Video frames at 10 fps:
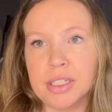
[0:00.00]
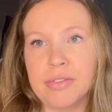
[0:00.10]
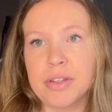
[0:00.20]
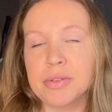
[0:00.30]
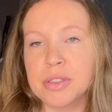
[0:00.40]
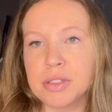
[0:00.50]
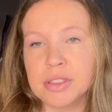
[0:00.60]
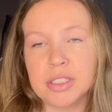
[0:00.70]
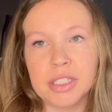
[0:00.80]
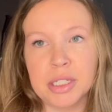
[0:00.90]
If you
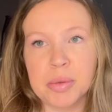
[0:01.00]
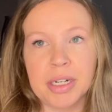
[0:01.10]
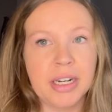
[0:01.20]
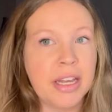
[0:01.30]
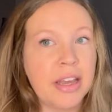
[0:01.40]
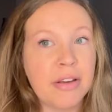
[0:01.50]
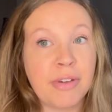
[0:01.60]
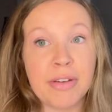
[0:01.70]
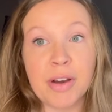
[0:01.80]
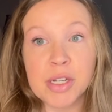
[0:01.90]
searched and there were
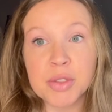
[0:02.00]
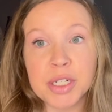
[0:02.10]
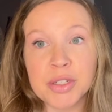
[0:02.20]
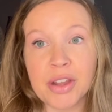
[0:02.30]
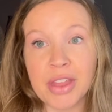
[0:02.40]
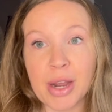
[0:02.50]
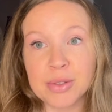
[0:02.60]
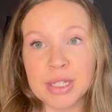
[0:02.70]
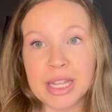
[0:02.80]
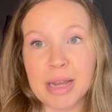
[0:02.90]
500 or
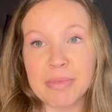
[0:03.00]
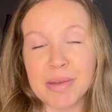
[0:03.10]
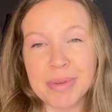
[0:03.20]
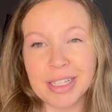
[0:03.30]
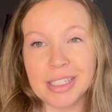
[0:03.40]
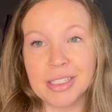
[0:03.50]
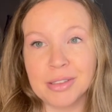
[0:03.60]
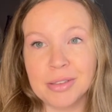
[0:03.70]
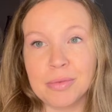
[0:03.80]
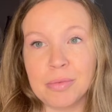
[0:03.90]
1,000, that might be a
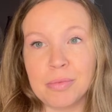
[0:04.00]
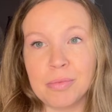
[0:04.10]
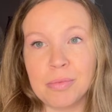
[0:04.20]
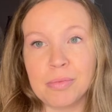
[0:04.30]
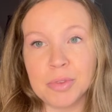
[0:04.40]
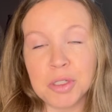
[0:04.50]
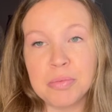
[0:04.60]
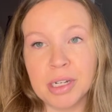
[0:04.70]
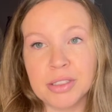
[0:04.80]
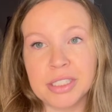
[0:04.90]
little too
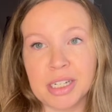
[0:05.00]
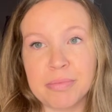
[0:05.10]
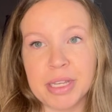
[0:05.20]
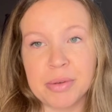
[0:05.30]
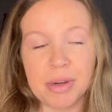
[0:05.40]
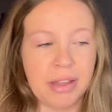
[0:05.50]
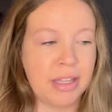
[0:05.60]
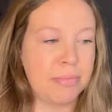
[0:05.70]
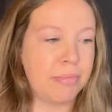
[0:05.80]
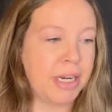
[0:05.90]
much to compete with
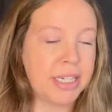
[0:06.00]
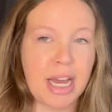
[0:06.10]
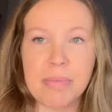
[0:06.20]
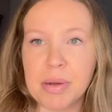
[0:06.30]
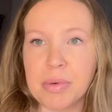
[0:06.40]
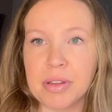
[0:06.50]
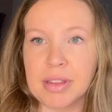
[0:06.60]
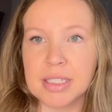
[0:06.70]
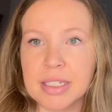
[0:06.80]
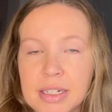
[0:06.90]
and might not be worth
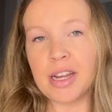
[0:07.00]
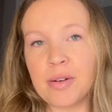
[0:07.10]
listing.